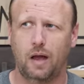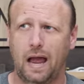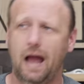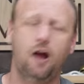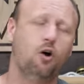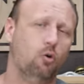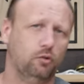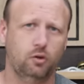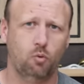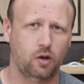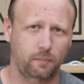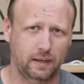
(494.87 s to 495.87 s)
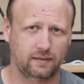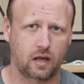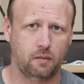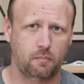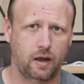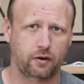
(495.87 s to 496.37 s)
how you want to make
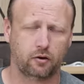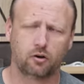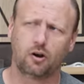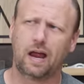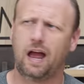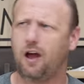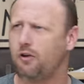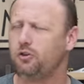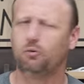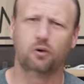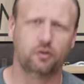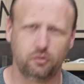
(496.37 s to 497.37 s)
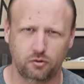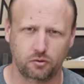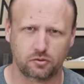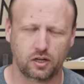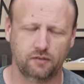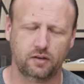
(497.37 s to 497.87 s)
that miter or how you want to do
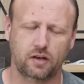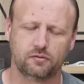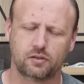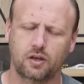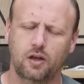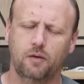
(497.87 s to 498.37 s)
those dovetails.